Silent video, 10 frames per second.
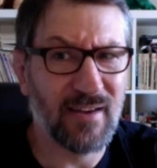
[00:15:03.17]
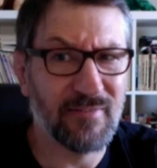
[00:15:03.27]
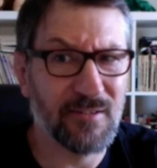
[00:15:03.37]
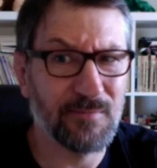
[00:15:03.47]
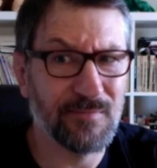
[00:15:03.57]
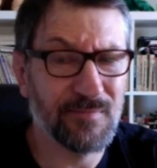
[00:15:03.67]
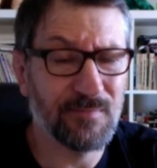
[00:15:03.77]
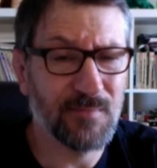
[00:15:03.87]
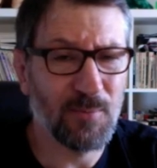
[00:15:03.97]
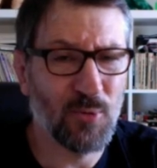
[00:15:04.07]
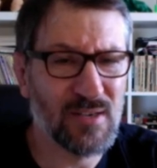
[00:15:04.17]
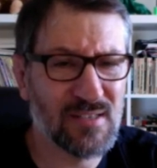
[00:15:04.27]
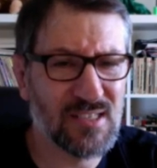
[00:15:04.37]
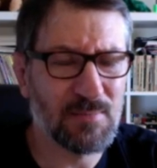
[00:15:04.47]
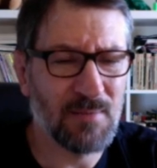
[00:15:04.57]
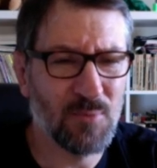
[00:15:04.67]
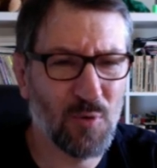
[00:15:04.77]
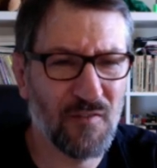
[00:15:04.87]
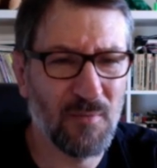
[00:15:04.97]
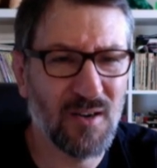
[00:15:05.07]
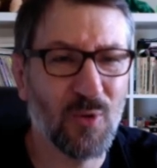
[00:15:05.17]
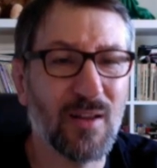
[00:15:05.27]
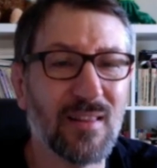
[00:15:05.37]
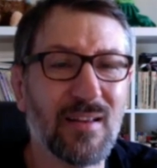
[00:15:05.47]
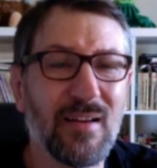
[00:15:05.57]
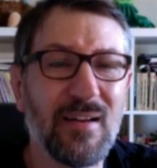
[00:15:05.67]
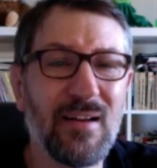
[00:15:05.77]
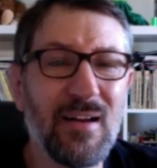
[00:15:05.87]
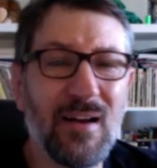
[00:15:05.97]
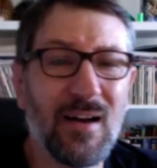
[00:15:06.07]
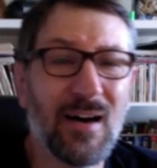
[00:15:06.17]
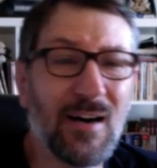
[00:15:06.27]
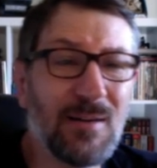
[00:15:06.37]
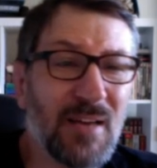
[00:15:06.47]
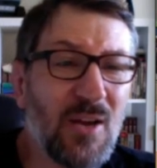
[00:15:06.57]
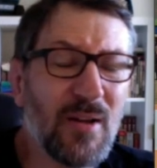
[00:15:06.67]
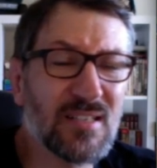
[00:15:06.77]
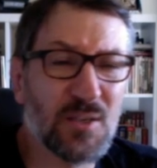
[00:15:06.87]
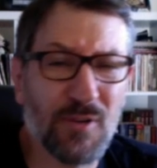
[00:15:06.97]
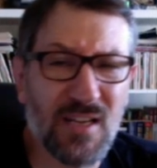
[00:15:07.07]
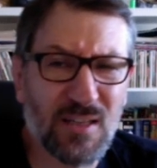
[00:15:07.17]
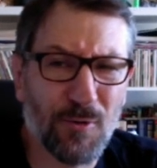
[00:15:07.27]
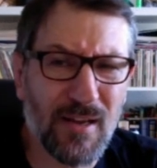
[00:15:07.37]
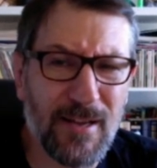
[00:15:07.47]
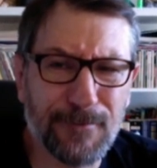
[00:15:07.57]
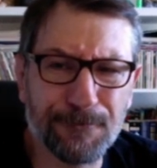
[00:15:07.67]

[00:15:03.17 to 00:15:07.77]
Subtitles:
from a point system I'm more familiar with. Anyway, it's 3-3.